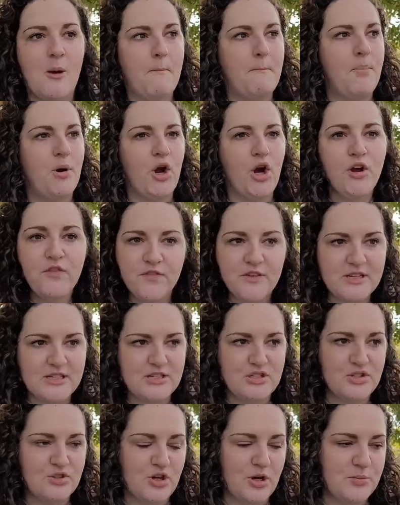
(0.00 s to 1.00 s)
perfect
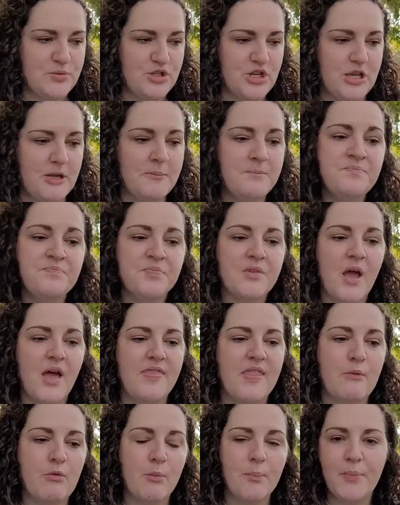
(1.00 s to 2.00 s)
description. And
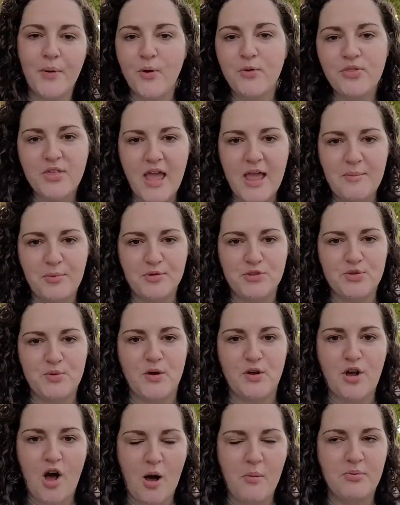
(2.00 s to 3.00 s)
they were both able to
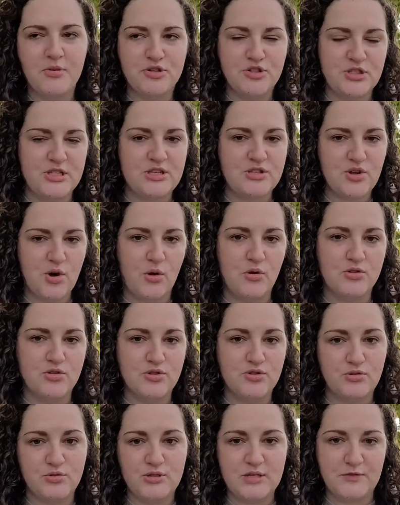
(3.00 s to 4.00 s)
accomplish these goals
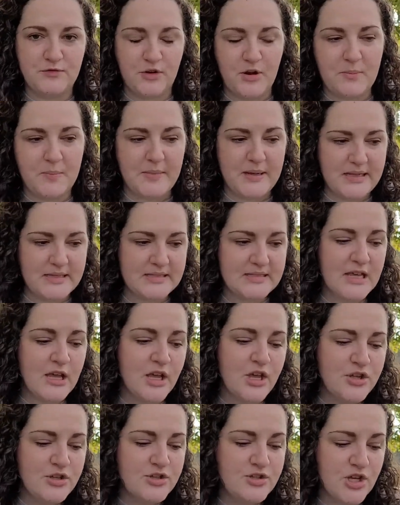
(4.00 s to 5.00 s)
through different means.
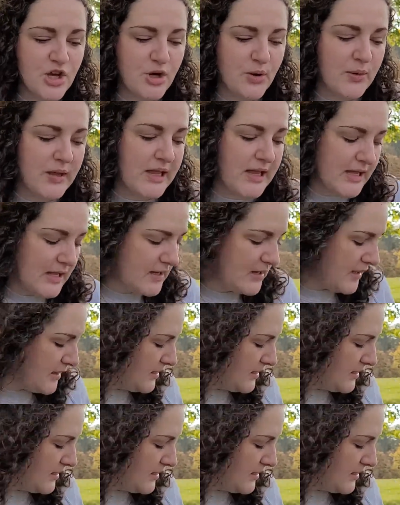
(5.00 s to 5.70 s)
So in